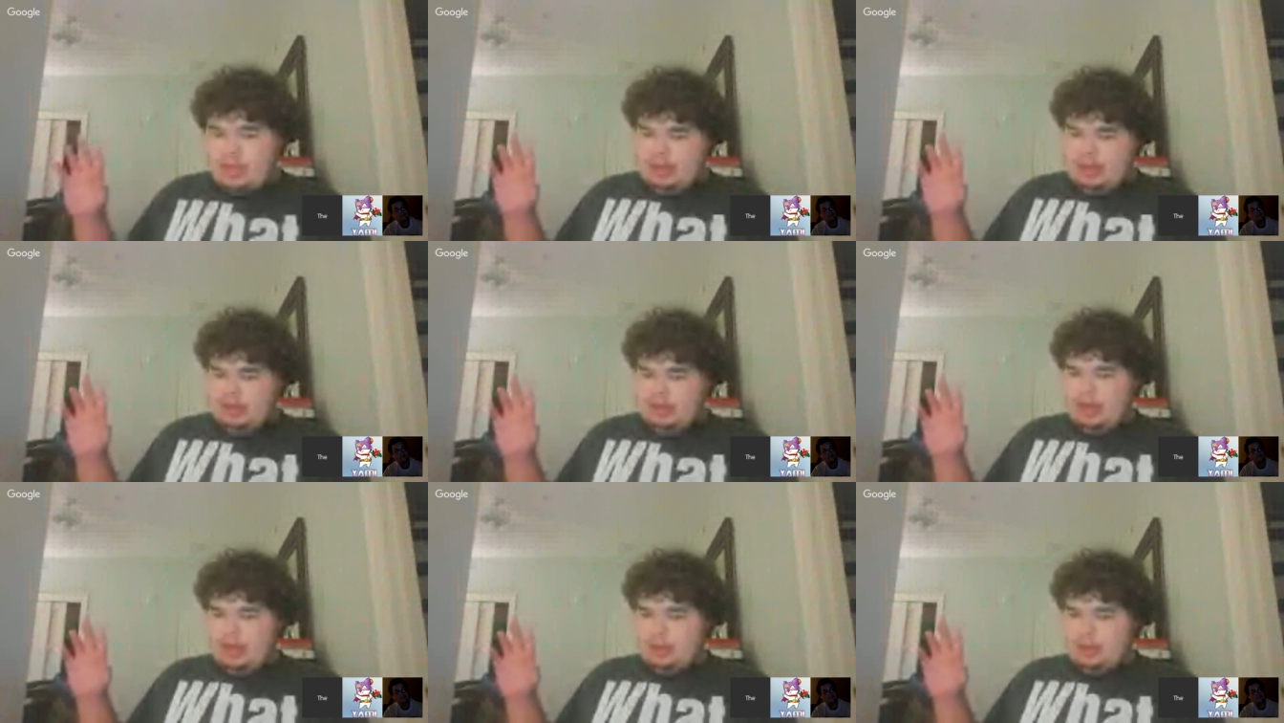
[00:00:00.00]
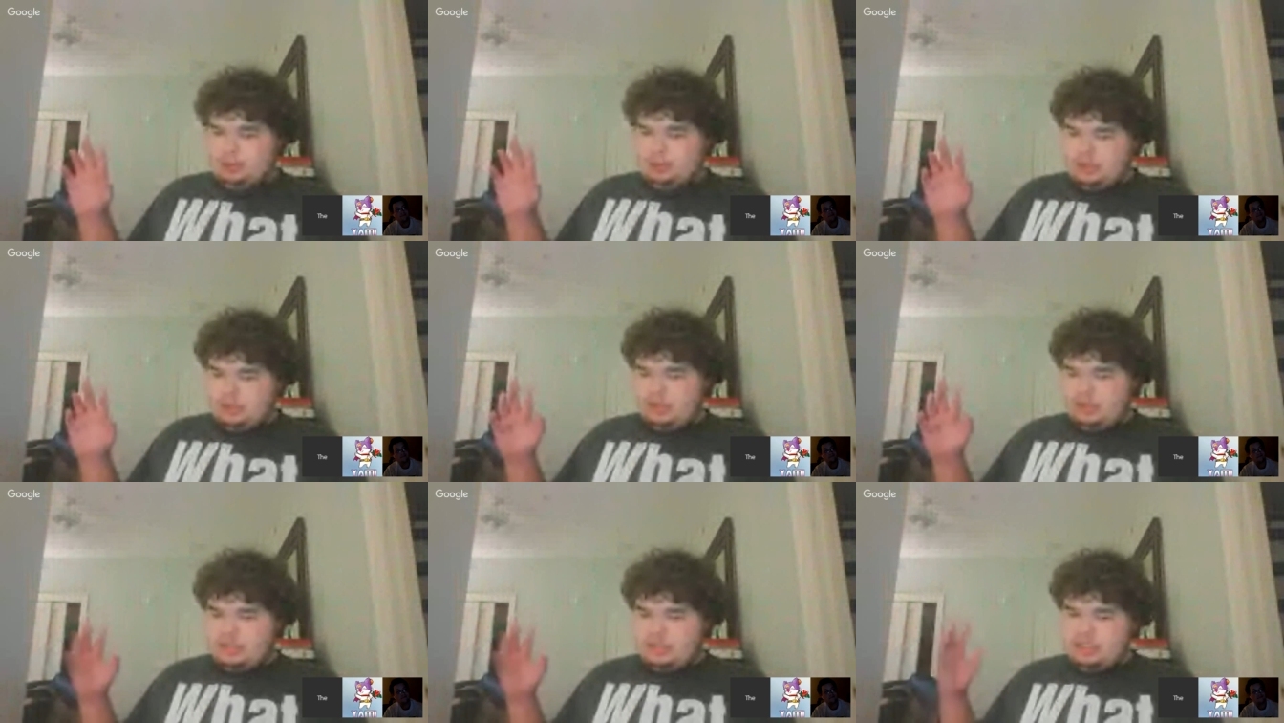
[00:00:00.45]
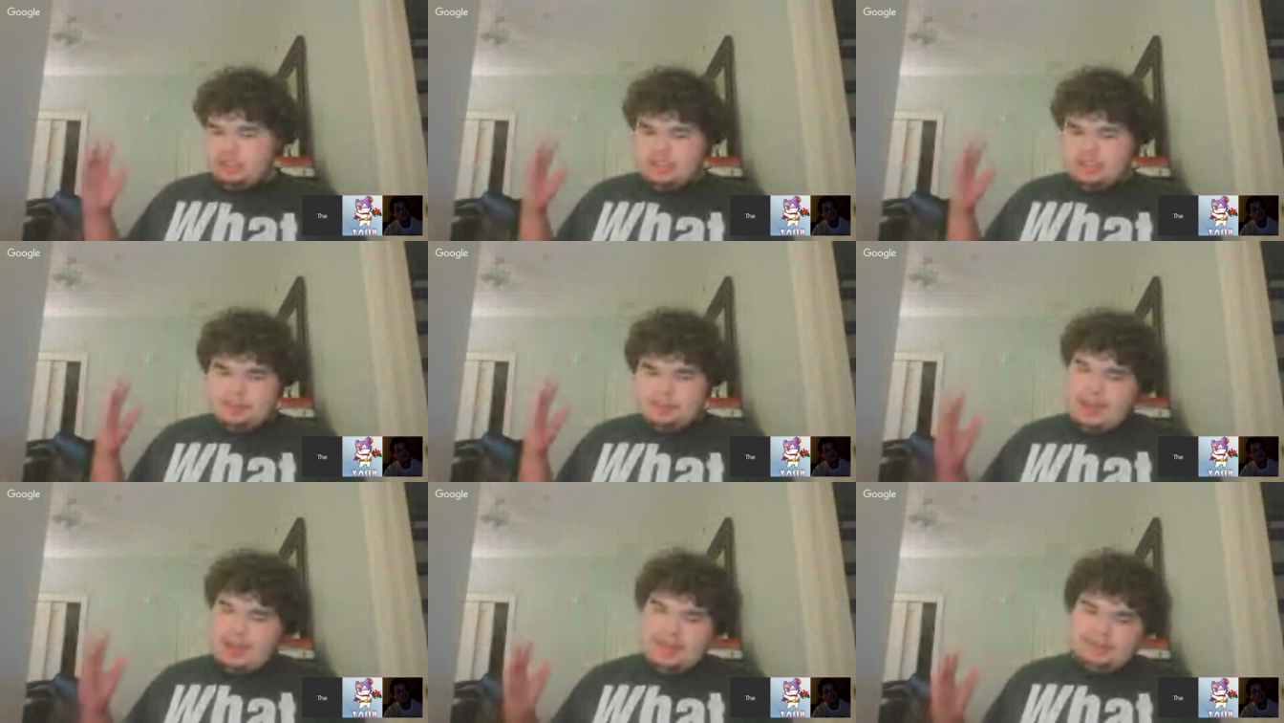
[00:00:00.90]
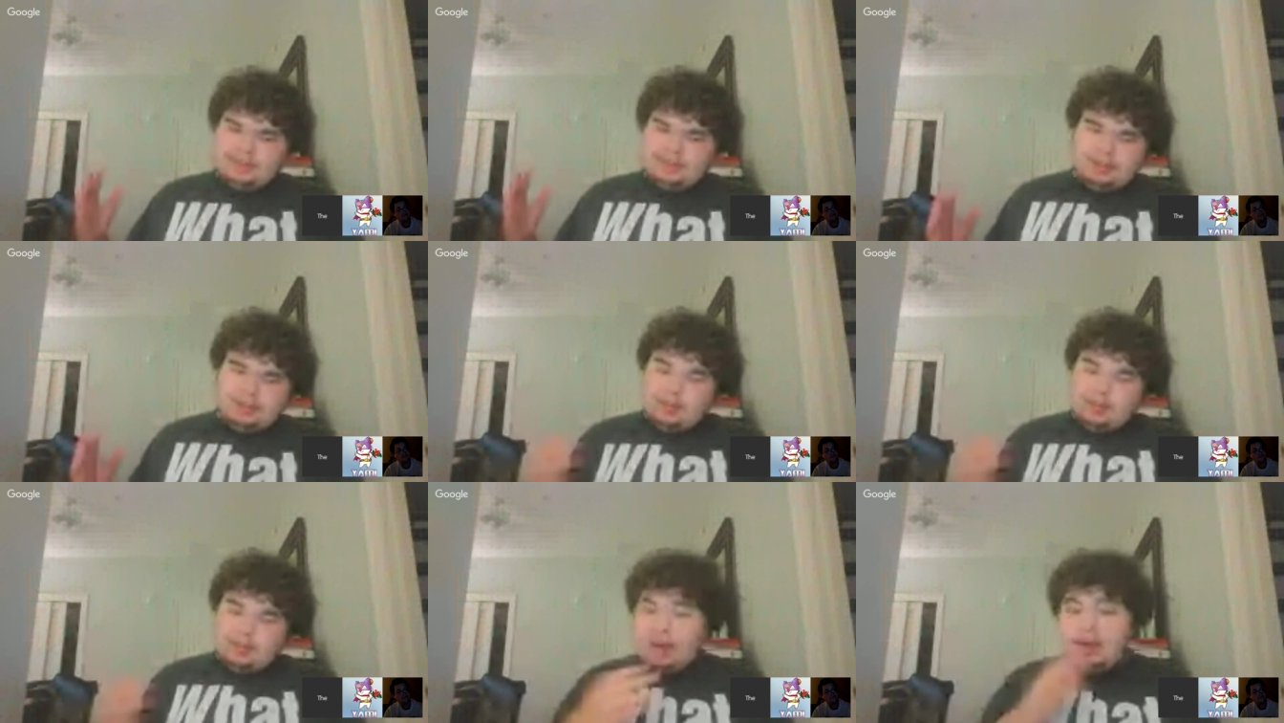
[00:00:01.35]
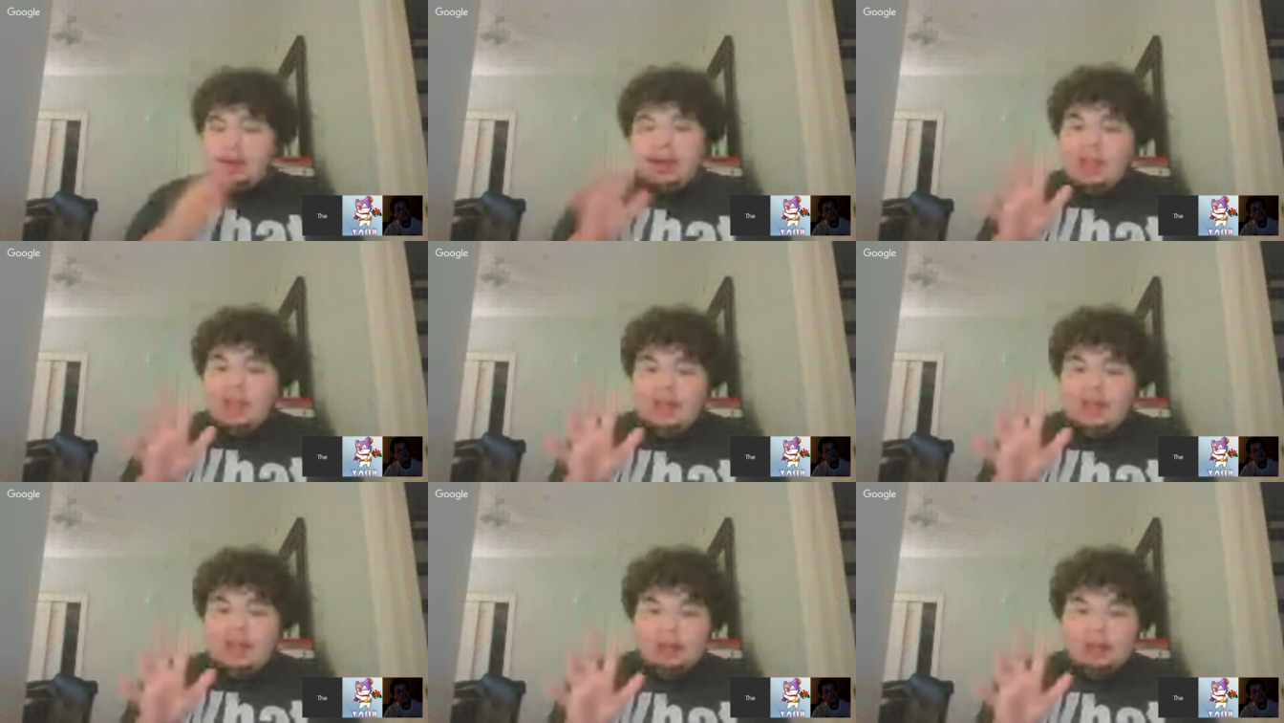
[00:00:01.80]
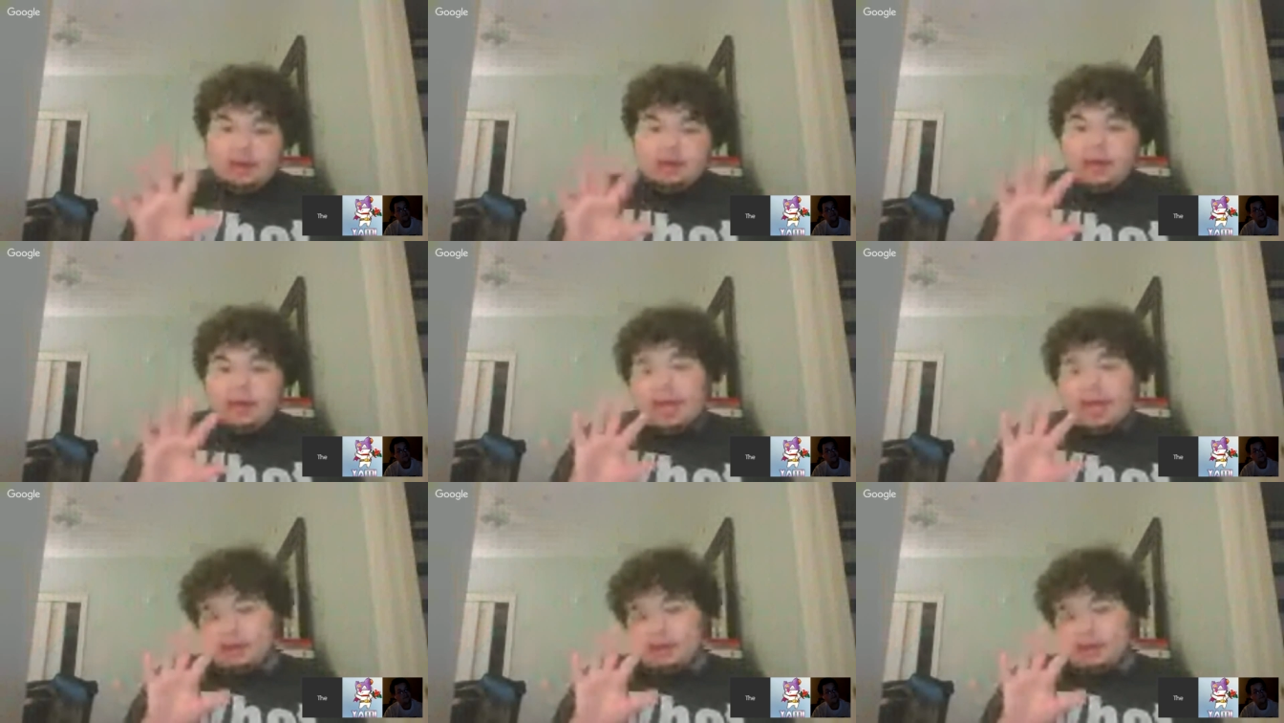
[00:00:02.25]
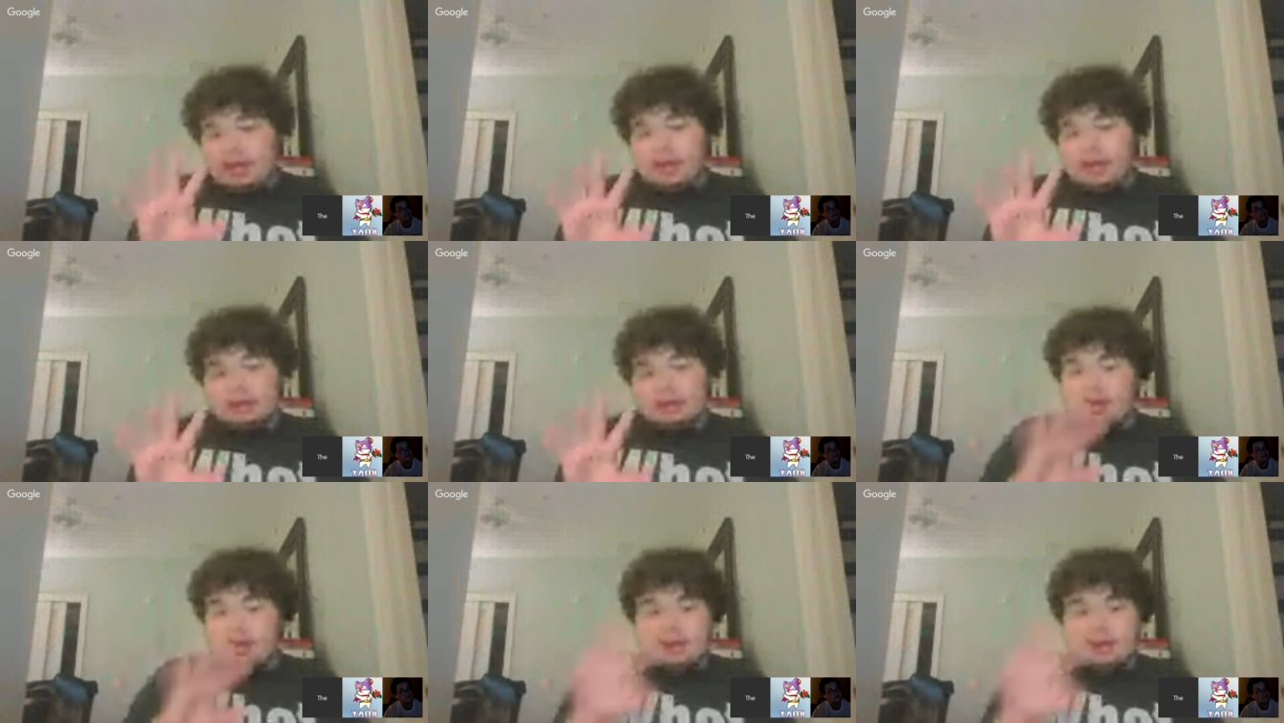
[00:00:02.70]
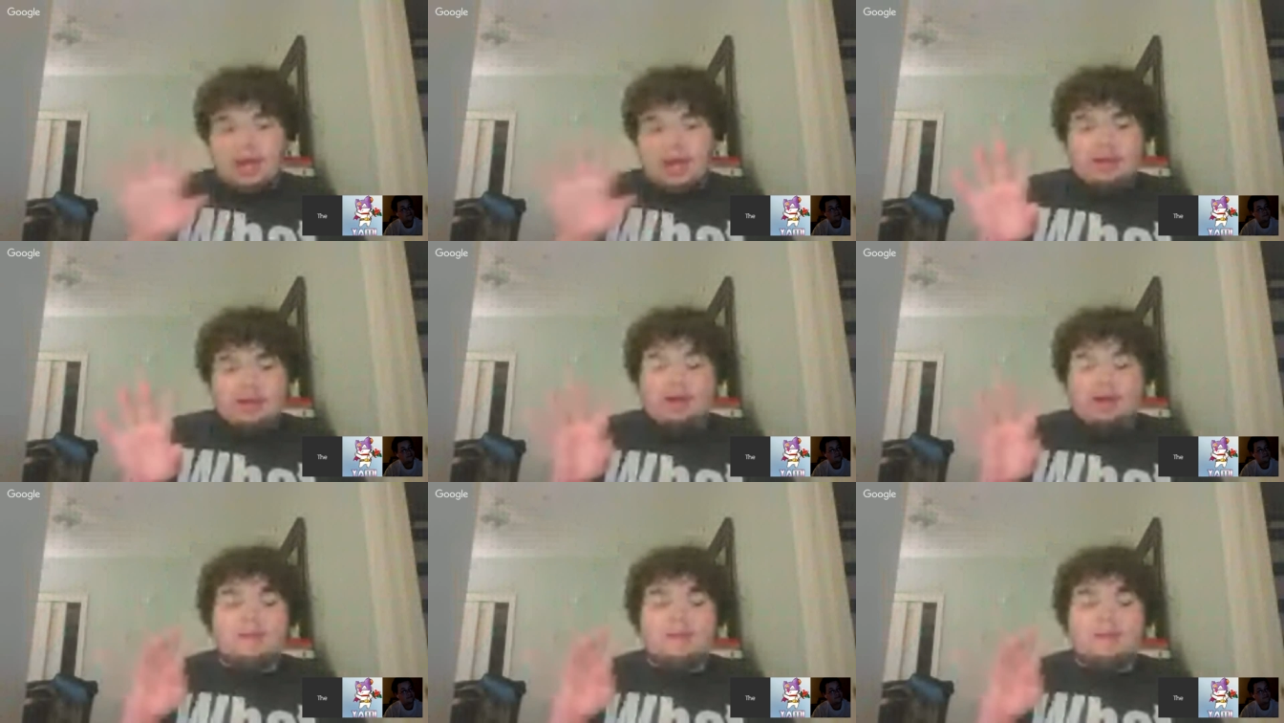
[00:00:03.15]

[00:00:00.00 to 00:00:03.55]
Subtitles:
and I'm sure that she's amazing, and I'm not hating on her as a character. I'm not.